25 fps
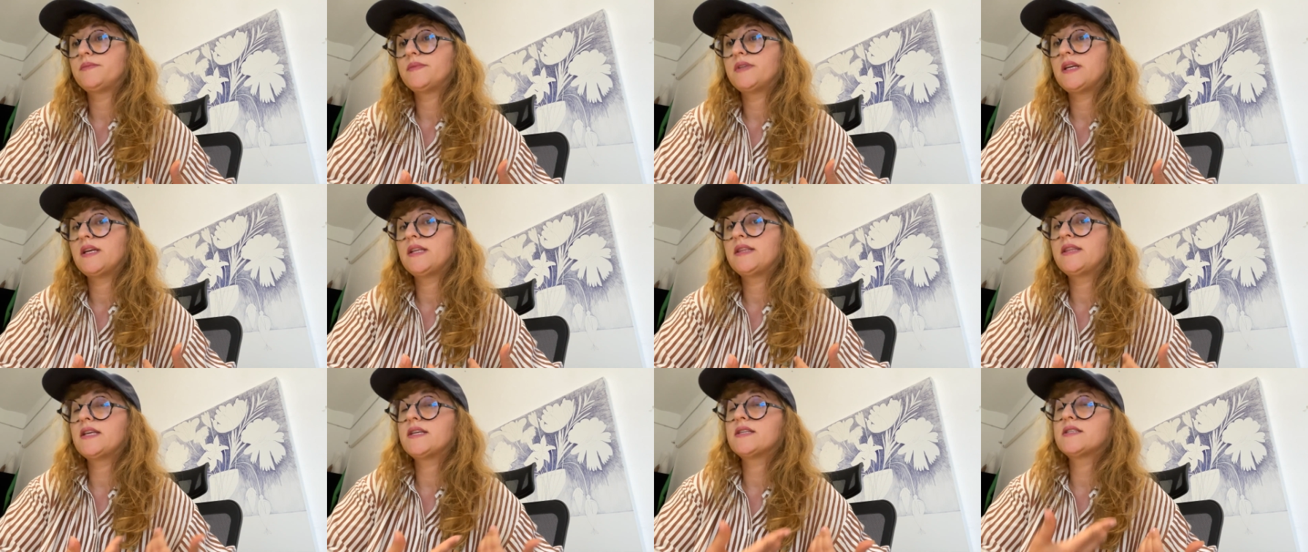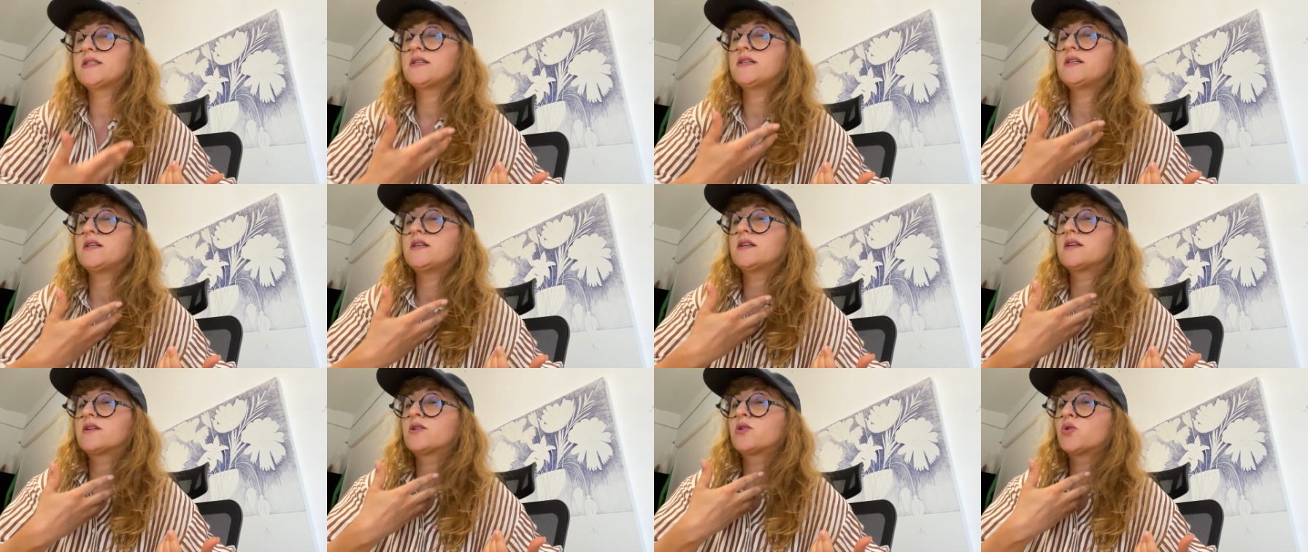It is
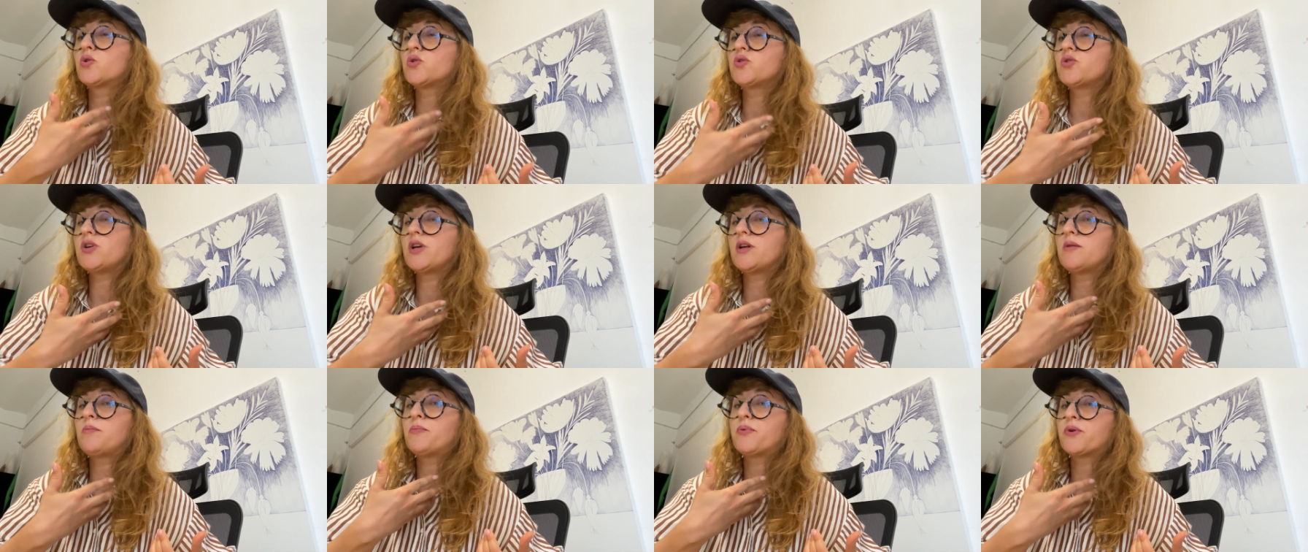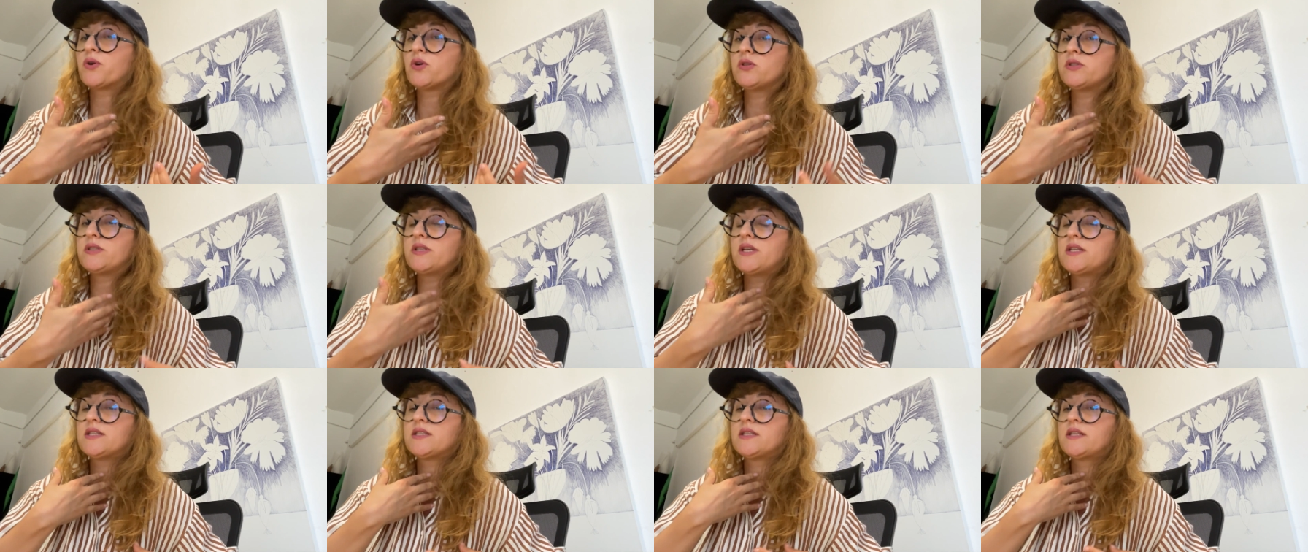a crucial
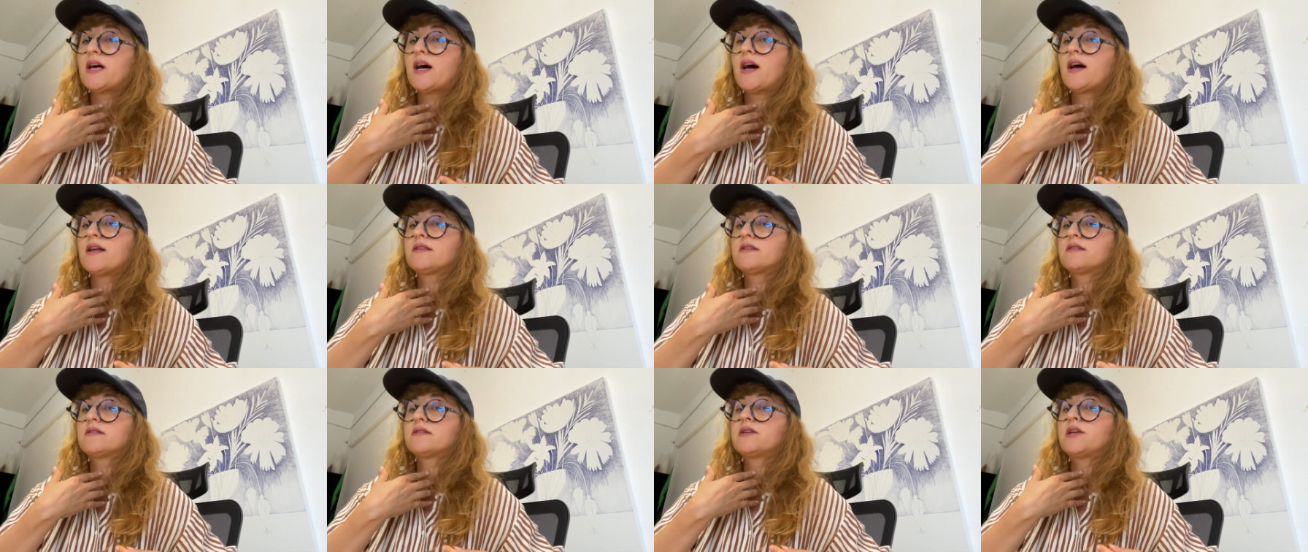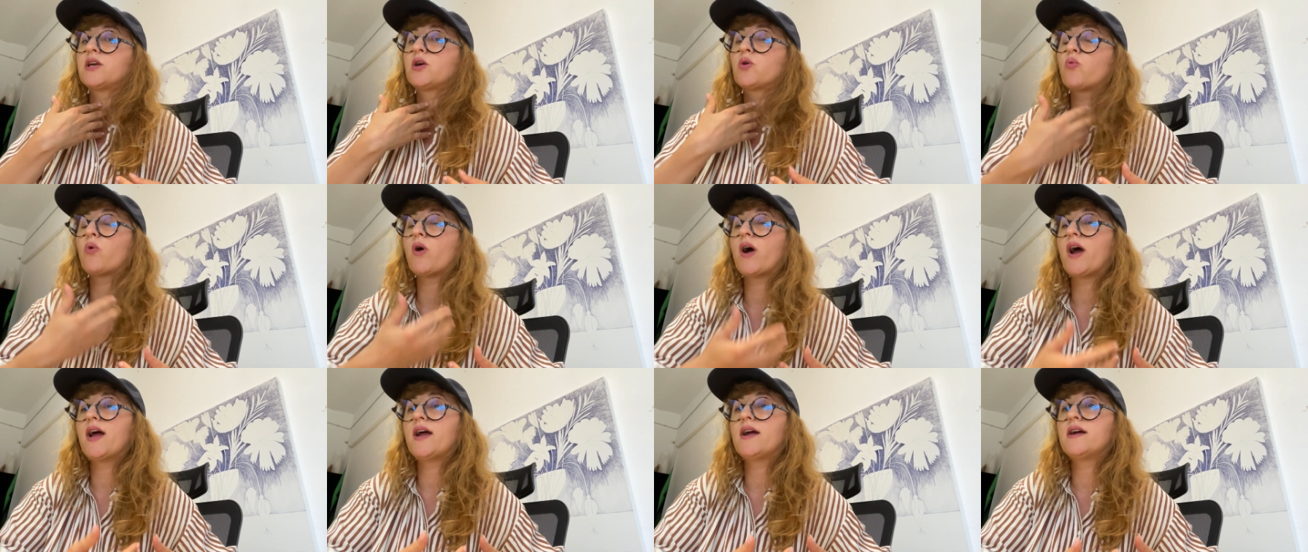process that
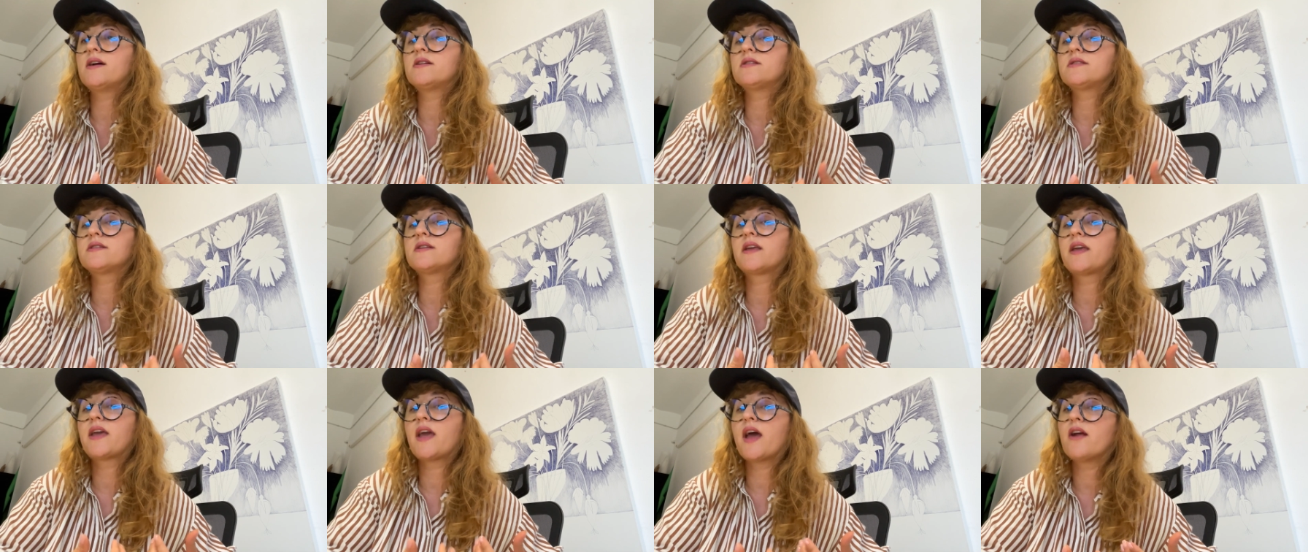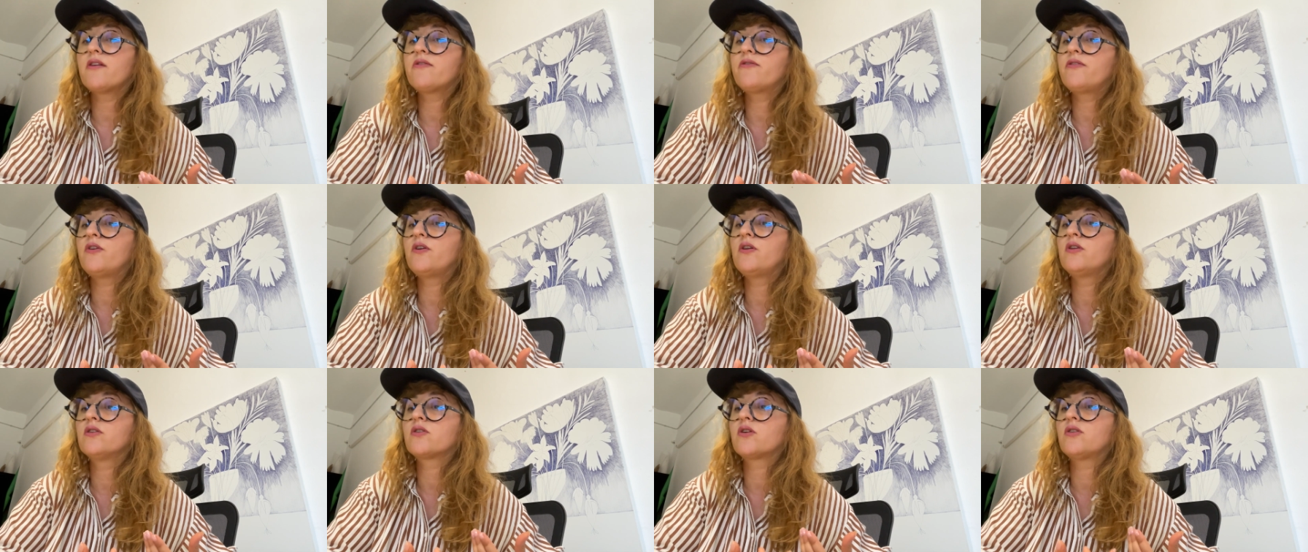requires
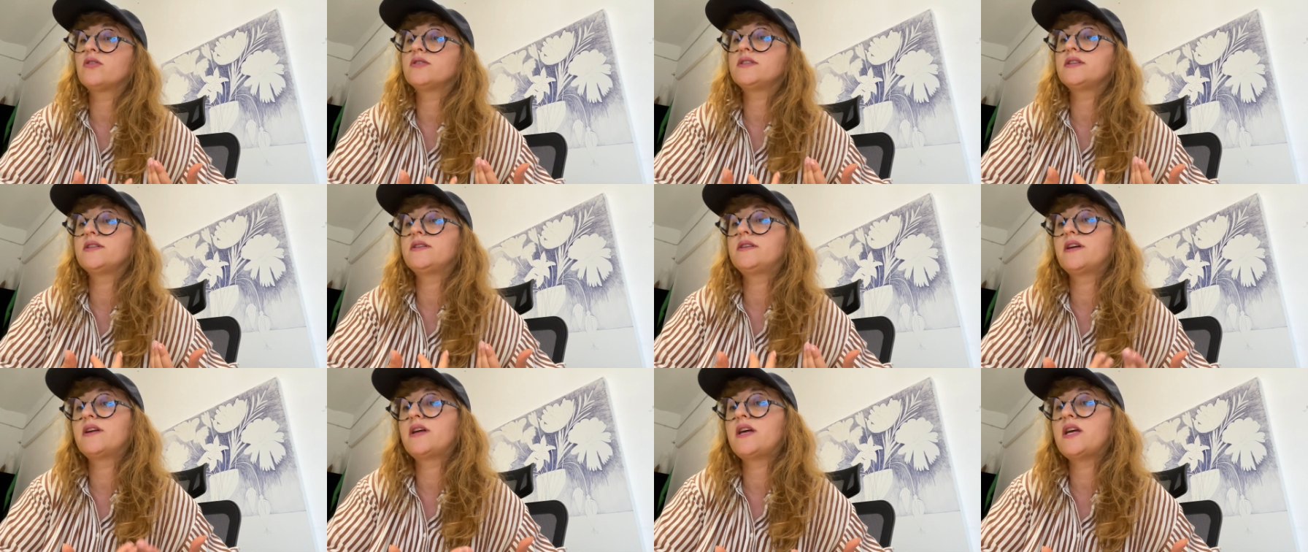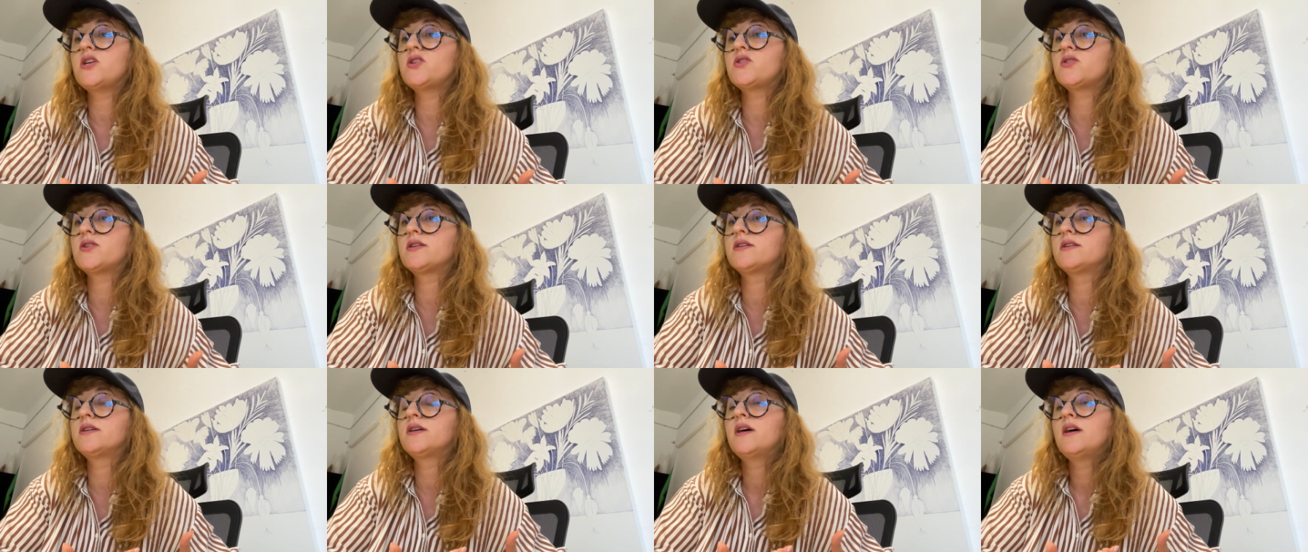careful
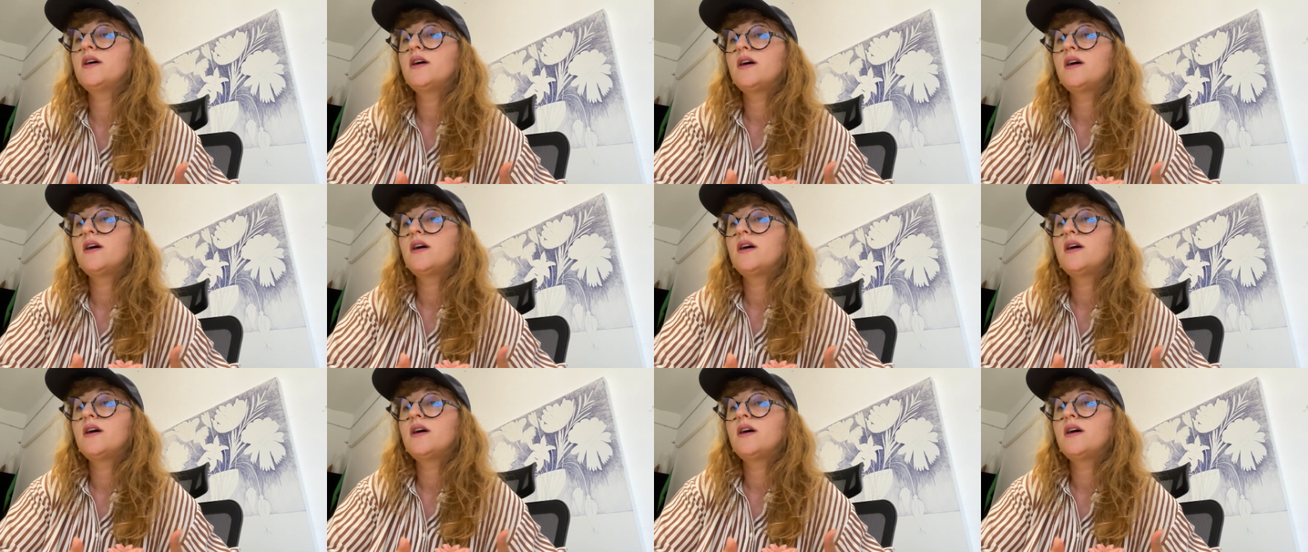consideration